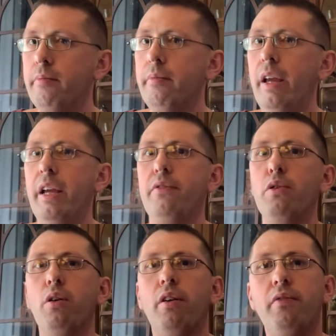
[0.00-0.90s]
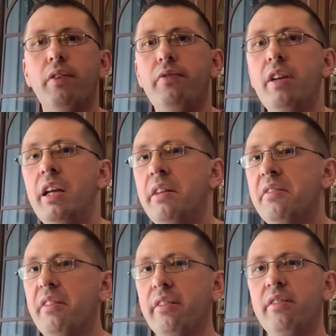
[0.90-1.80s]
If you are 15,
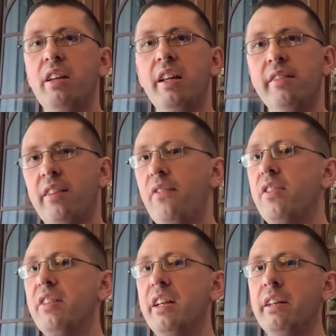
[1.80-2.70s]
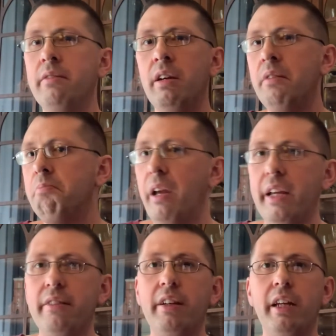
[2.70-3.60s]
16, 17,
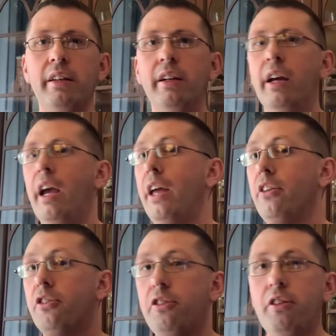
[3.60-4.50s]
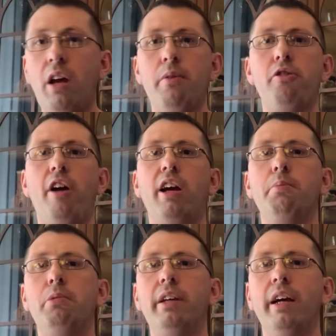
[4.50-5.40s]
18, and you're still not
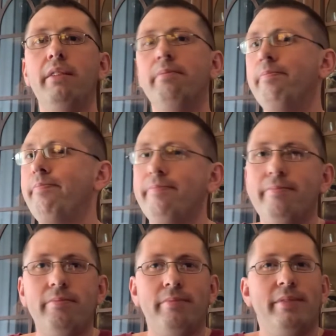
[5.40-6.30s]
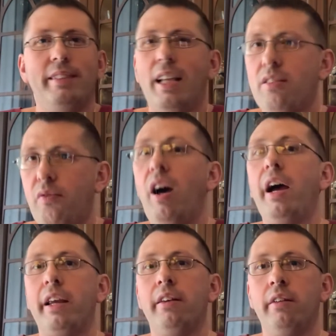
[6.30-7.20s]
retractable yet, that's
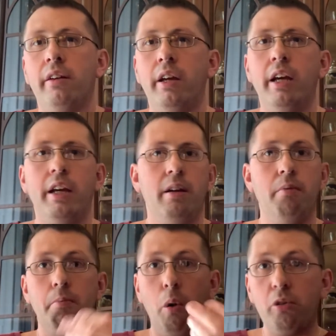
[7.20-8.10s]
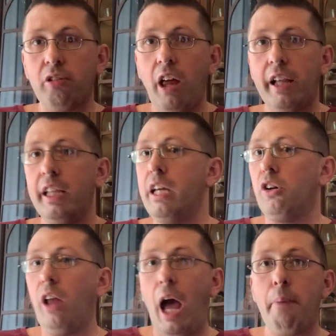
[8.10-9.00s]
fine. Most likely
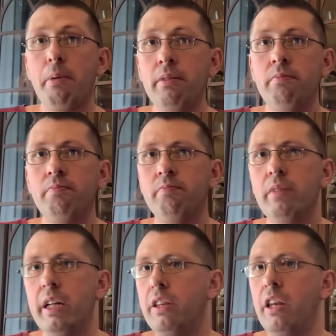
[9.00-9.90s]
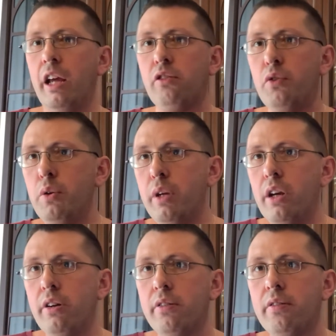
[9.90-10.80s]
it'll happen in the next few
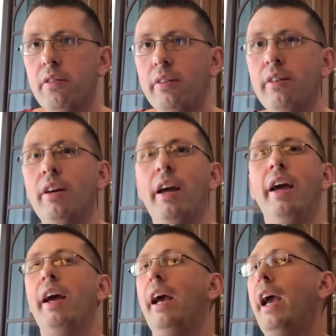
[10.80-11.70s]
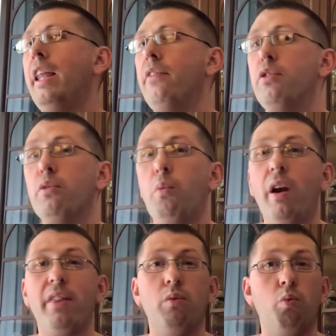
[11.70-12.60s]
years. And if you're one
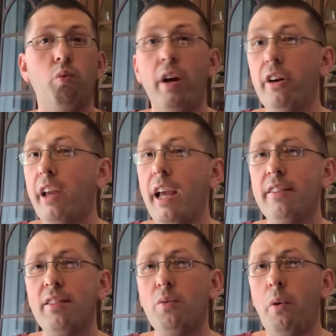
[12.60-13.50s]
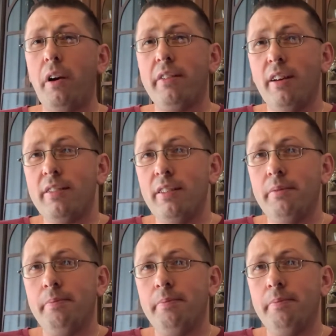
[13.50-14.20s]
of the rare cases where it doesn't,